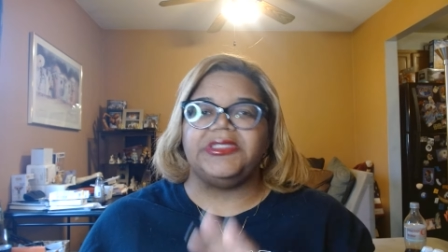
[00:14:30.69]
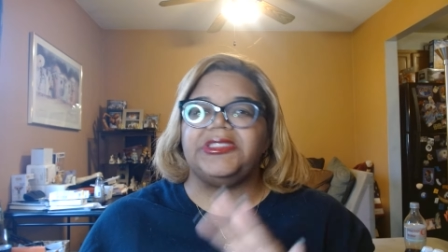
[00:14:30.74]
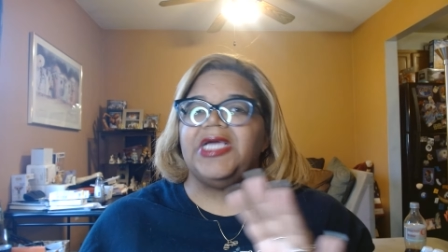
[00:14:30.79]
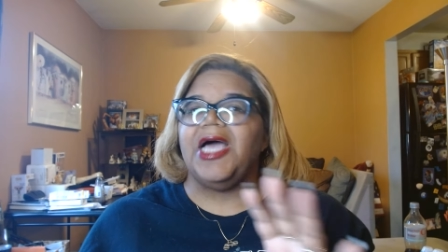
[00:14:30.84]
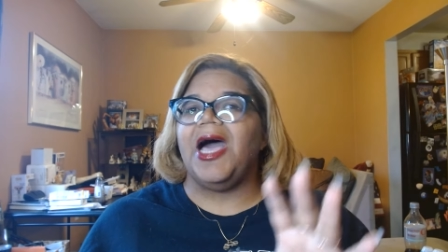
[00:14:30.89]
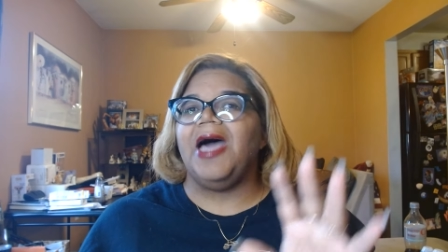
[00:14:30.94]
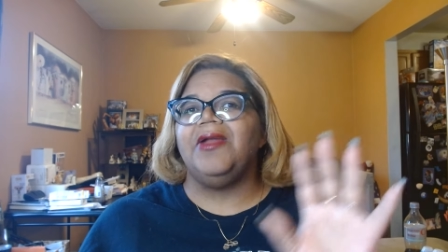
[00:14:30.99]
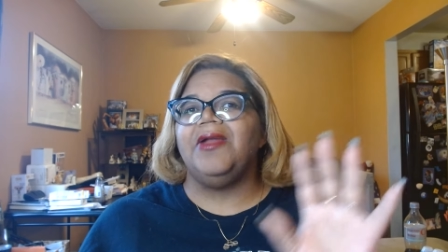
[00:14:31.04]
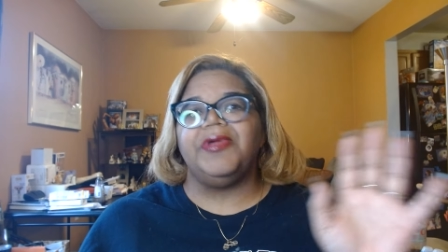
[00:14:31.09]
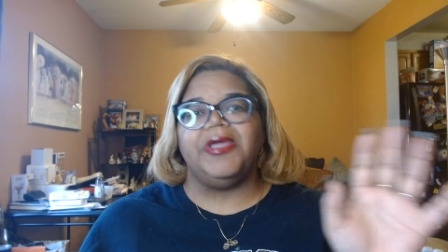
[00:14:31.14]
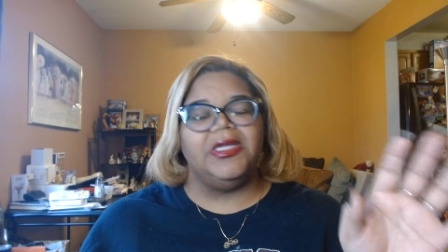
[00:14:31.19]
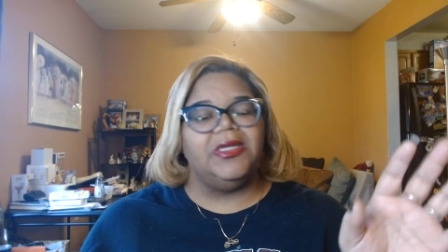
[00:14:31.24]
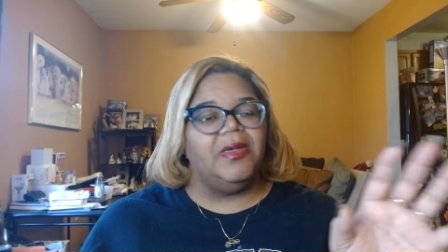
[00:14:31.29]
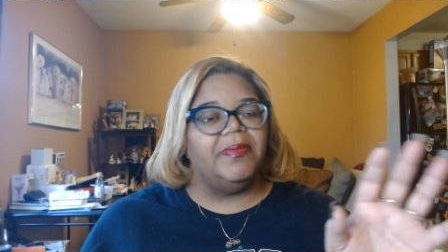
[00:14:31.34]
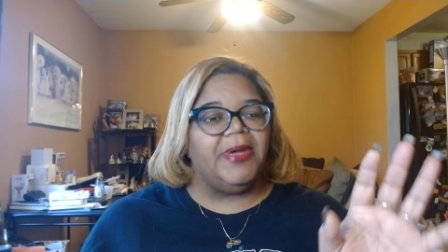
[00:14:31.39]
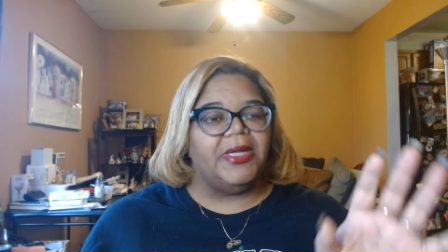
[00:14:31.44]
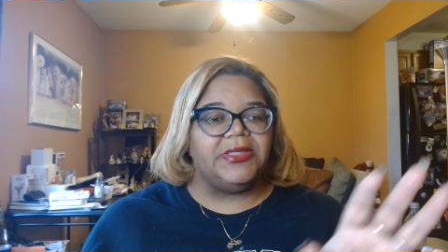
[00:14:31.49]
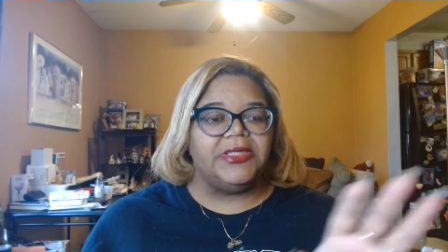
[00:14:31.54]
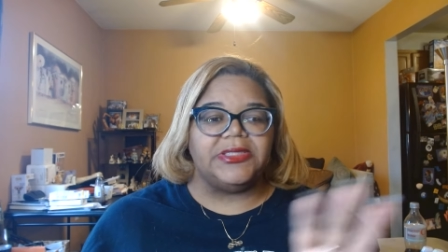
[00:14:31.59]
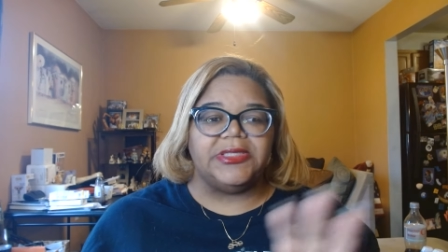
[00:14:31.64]
Child, I don't care nothing
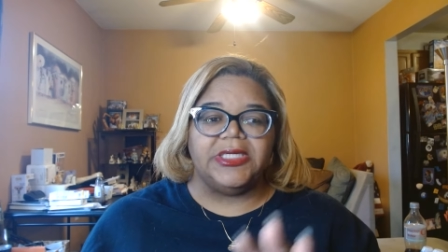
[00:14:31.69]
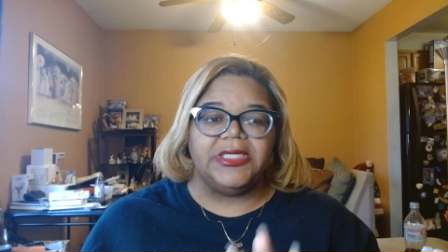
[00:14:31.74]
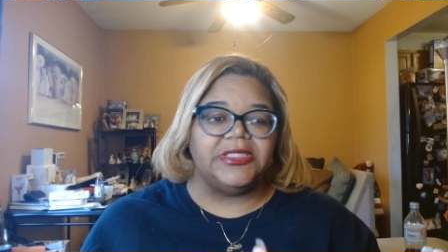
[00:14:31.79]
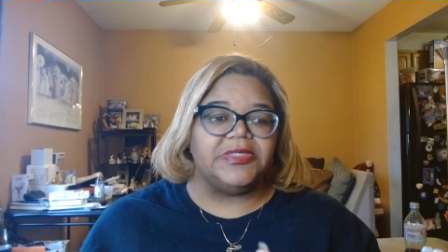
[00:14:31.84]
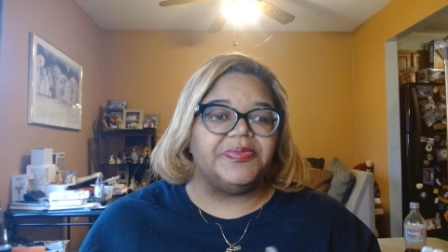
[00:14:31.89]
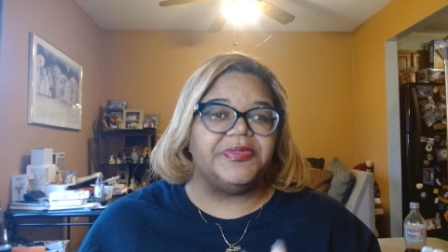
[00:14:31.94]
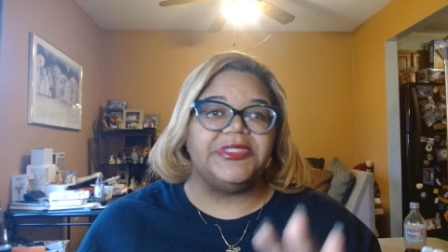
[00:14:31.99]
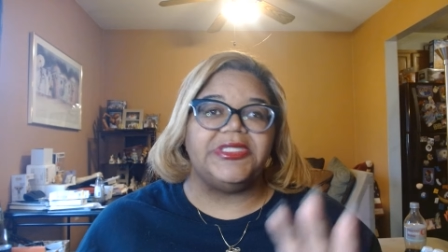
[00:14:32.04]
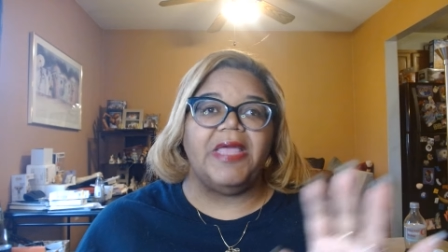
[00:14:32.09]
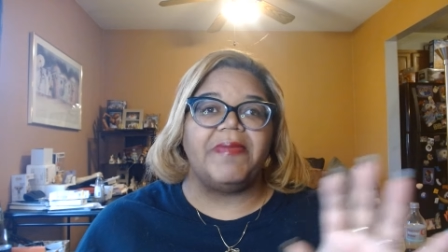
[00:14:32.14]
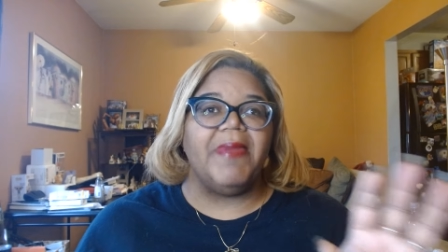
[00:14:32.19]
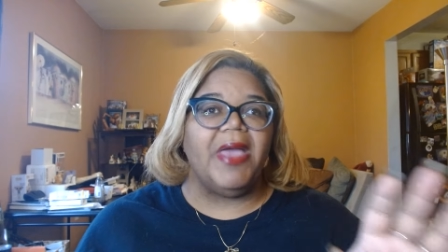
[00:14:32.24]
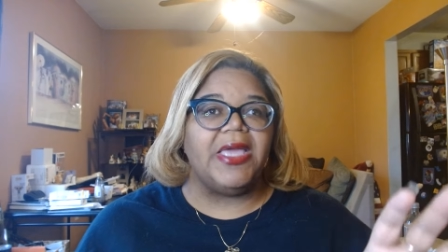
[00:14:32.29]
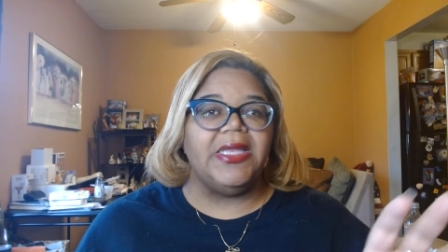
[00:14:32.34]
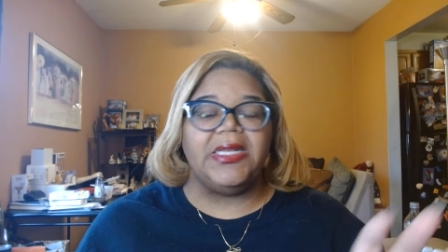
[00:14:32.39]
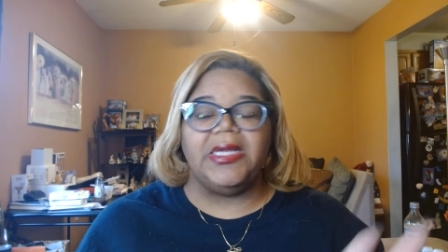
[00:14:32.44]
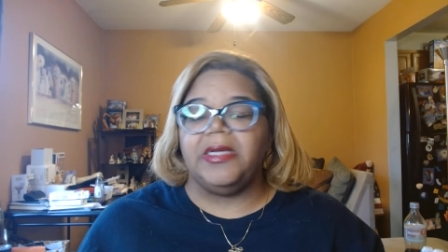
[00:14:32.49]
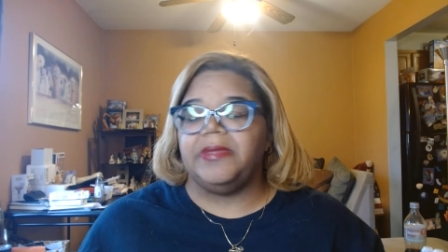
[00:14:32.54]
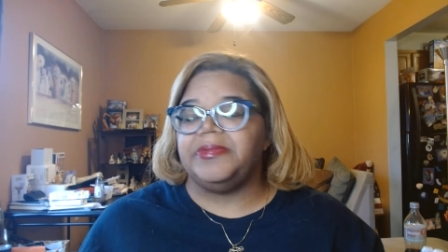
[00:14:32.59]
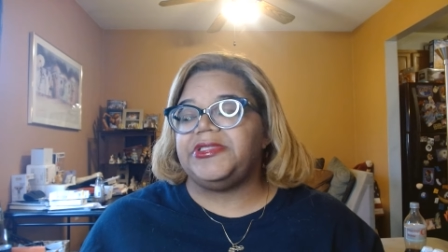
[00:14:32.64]
about these husbands. They
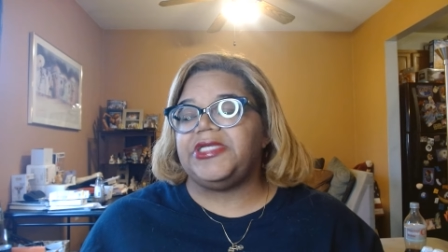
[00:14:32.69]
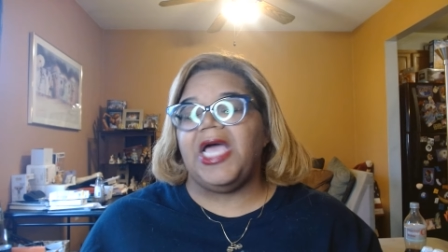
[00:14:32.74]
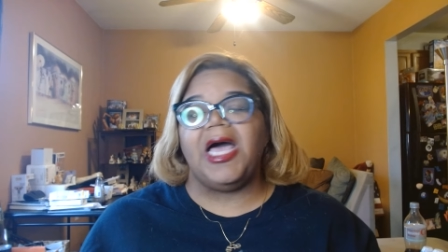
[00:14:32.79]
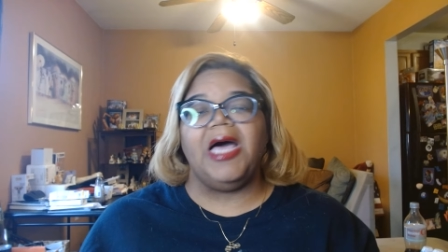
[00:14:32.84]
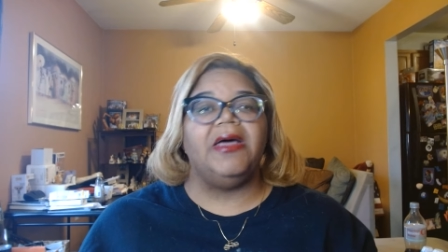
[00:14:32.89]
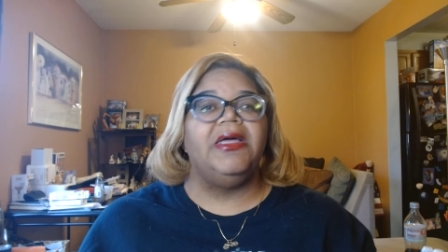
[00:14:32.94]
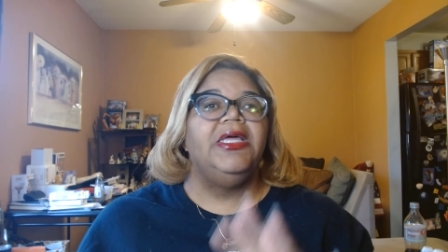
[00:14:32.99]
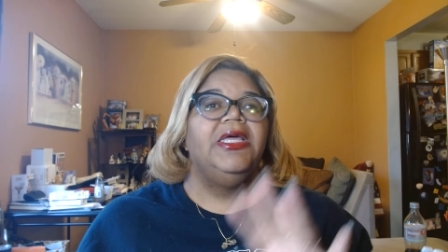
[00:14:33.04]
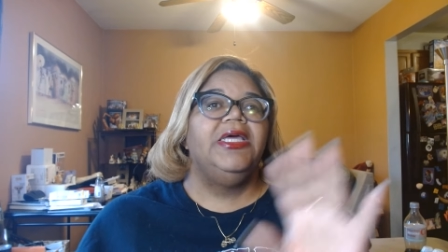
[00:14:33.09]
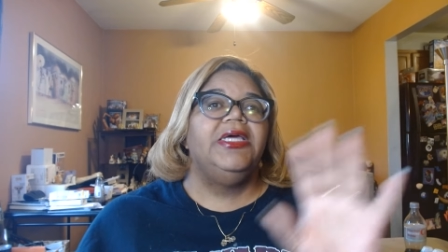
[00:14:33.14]
made up, child.